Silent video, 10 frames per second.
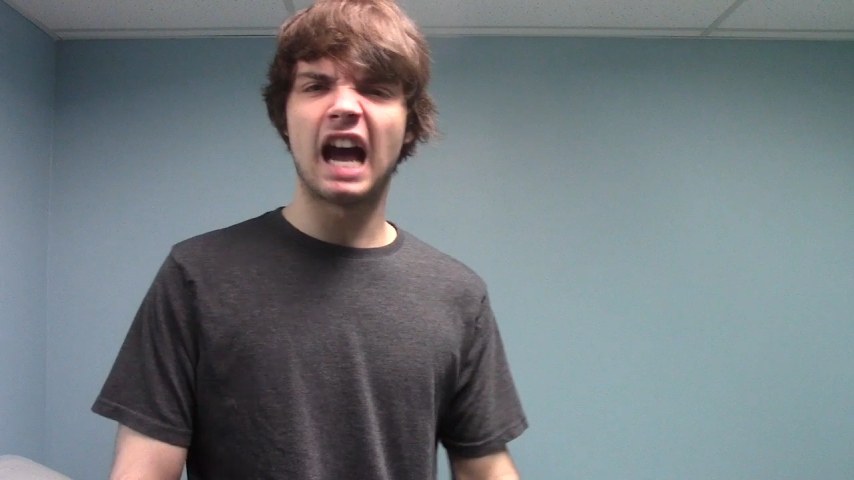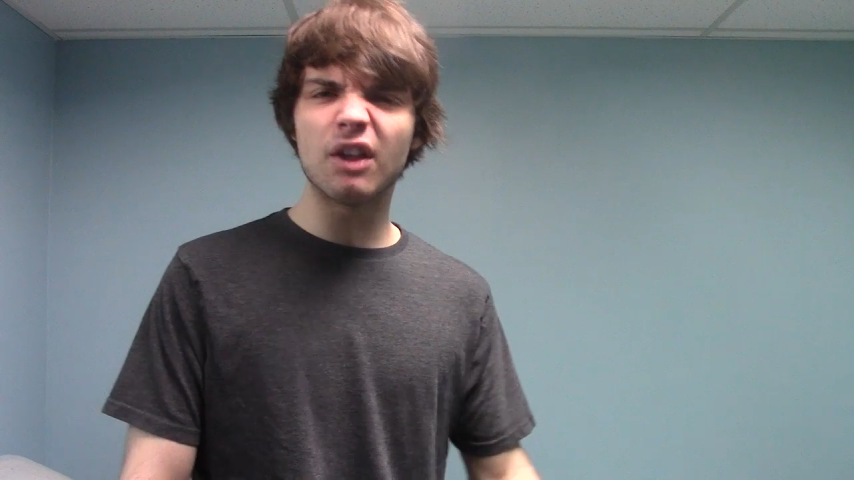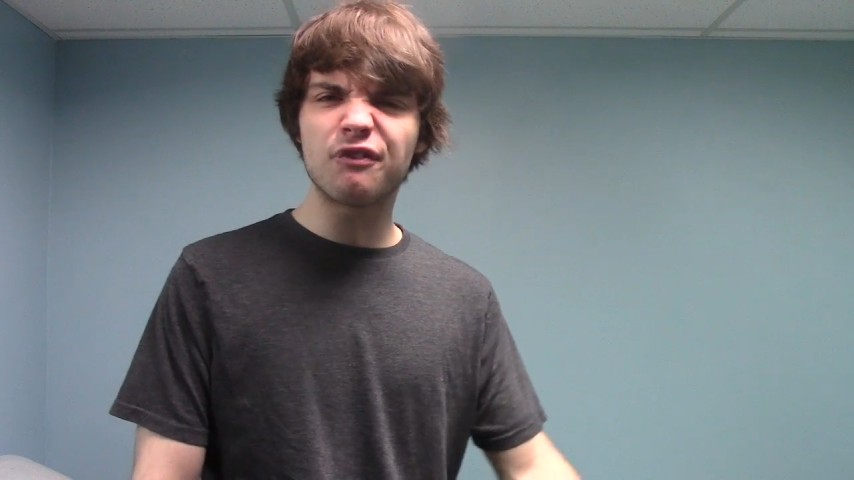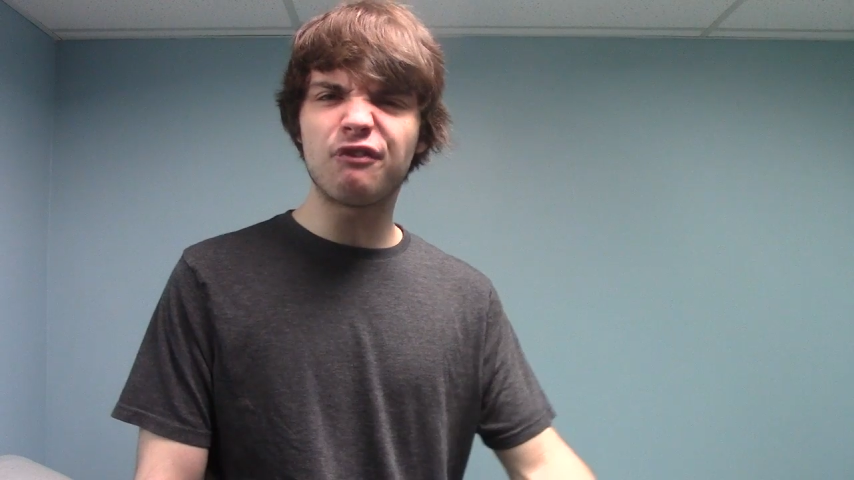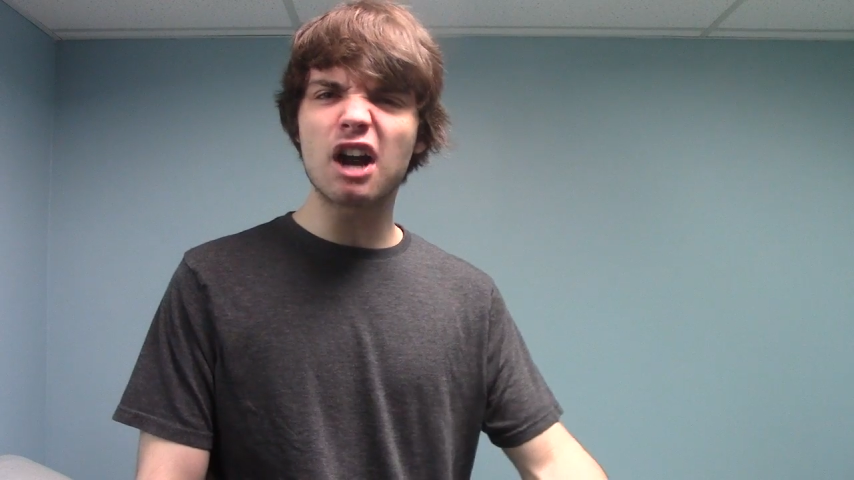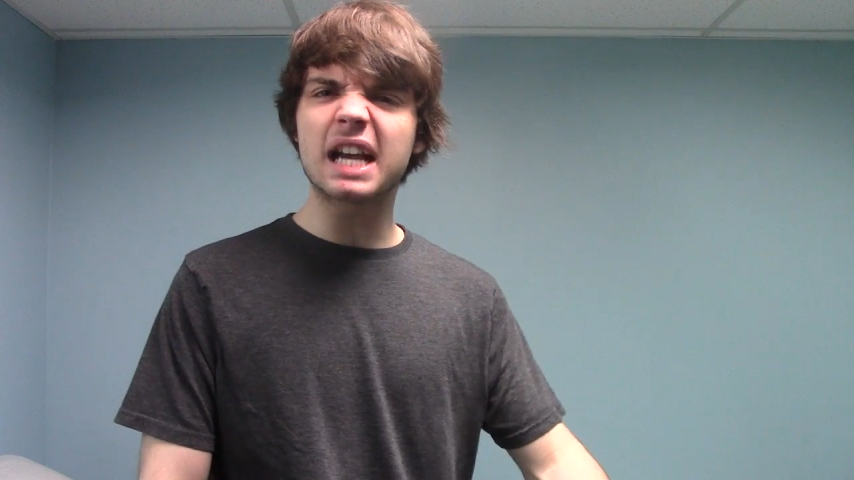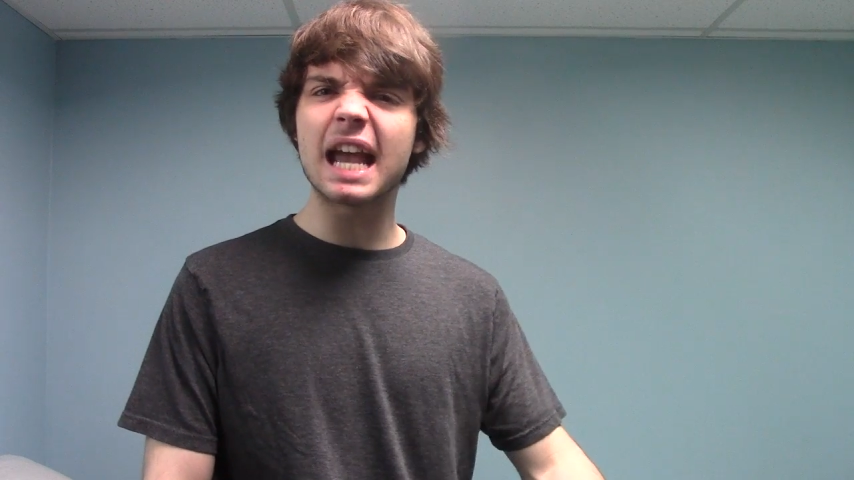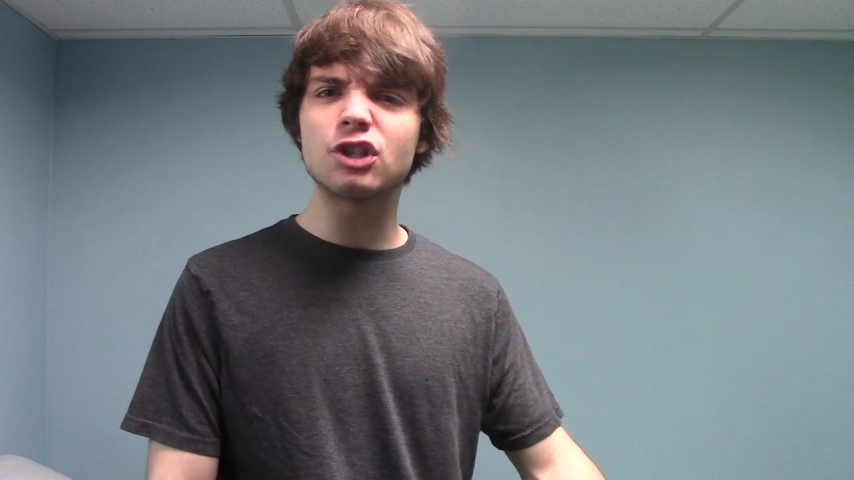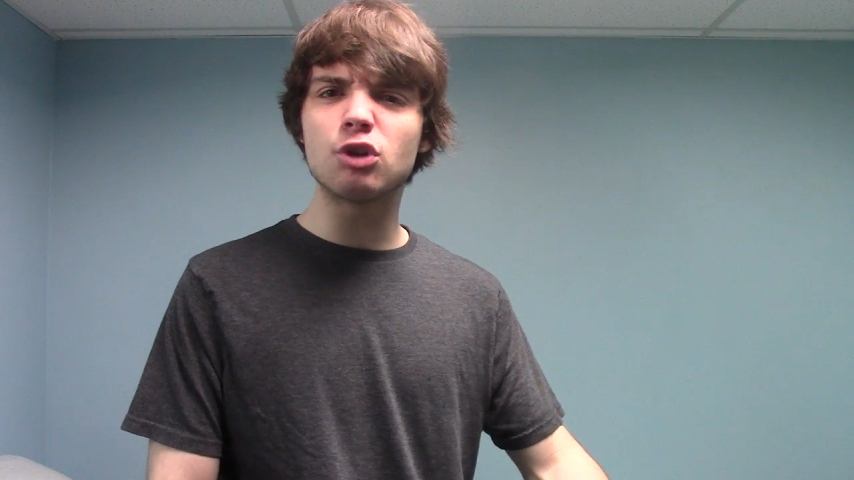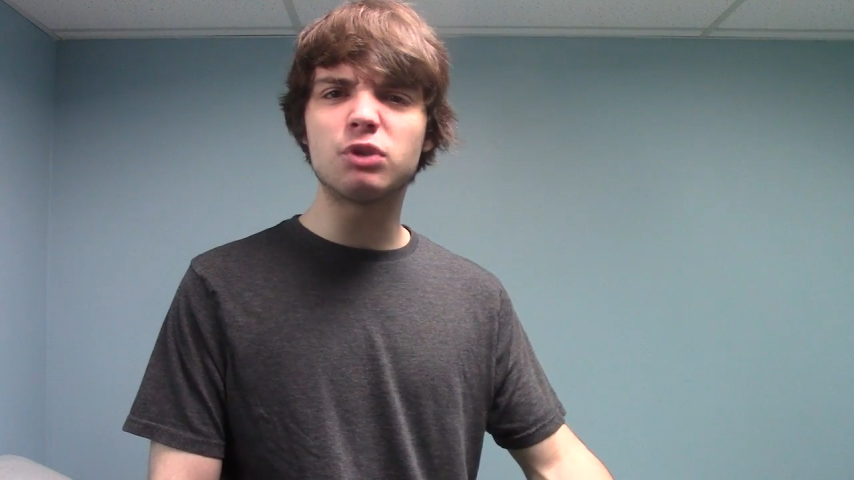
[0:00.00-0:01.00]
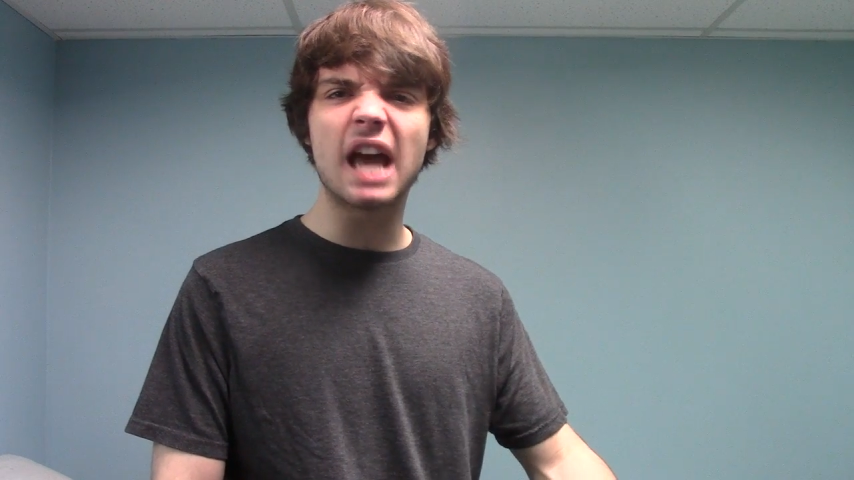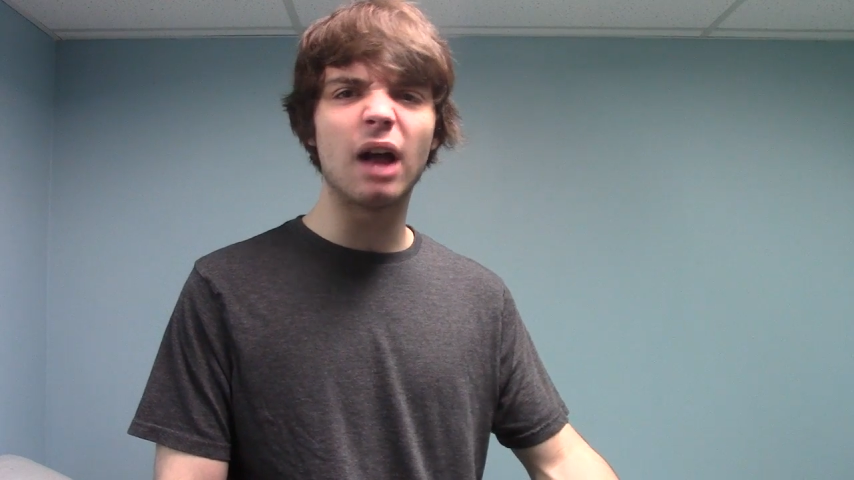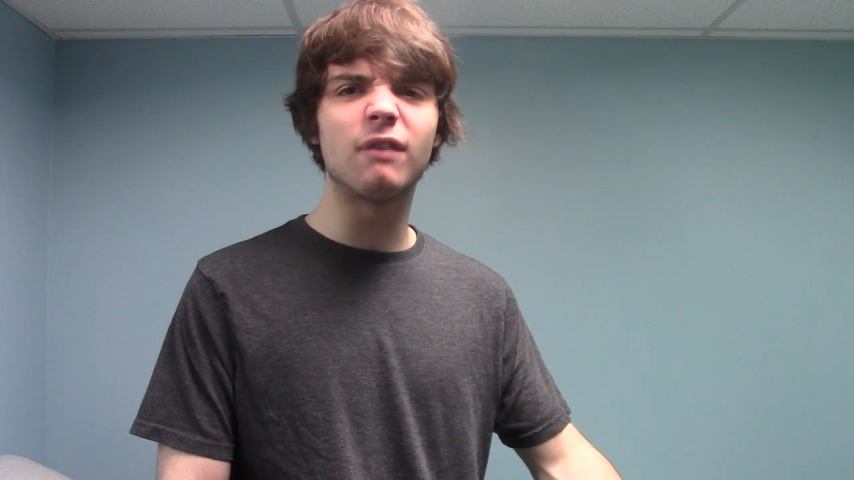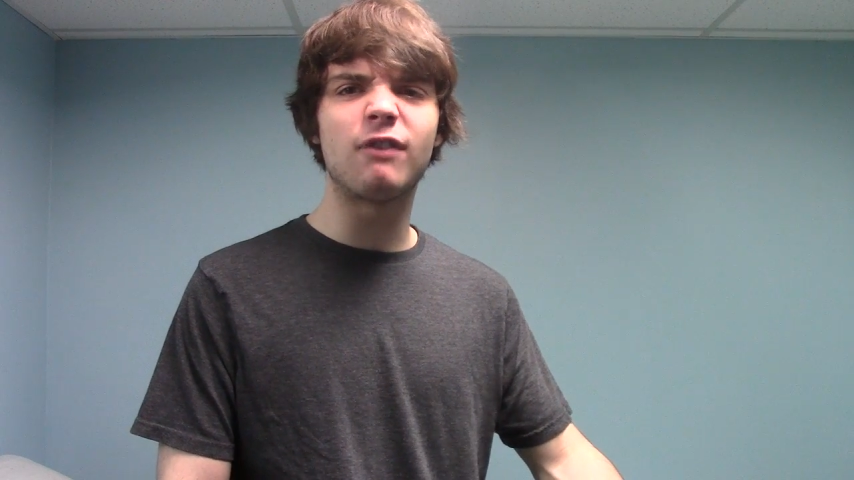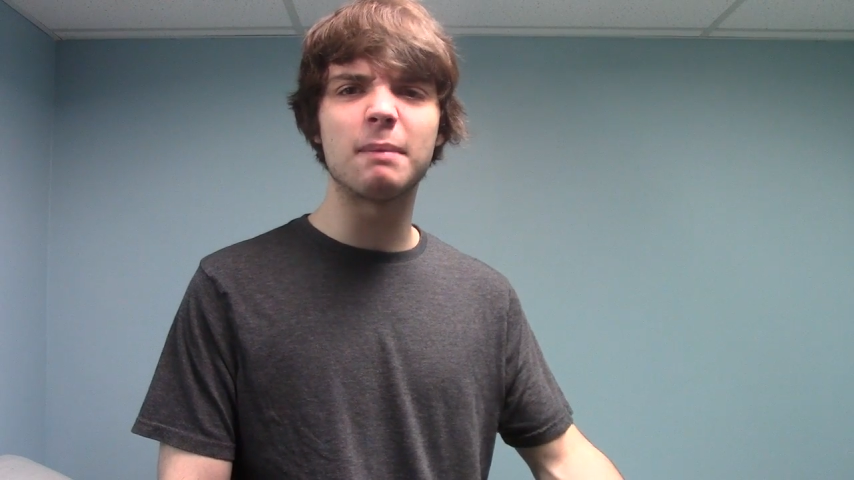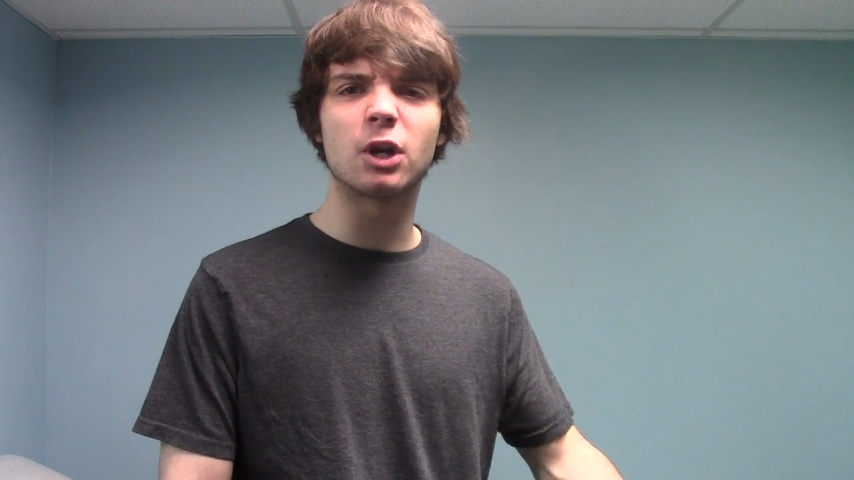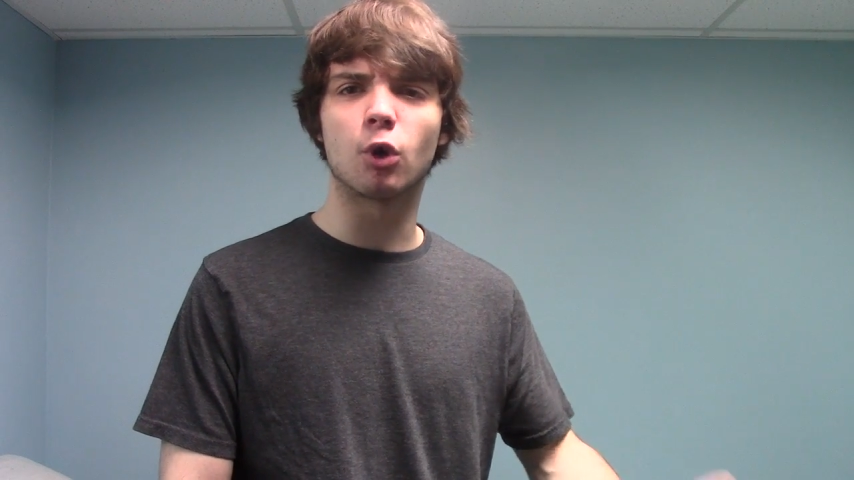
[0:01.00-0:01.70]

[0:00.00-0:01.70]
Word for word: How the fuck can't you tell if I'm a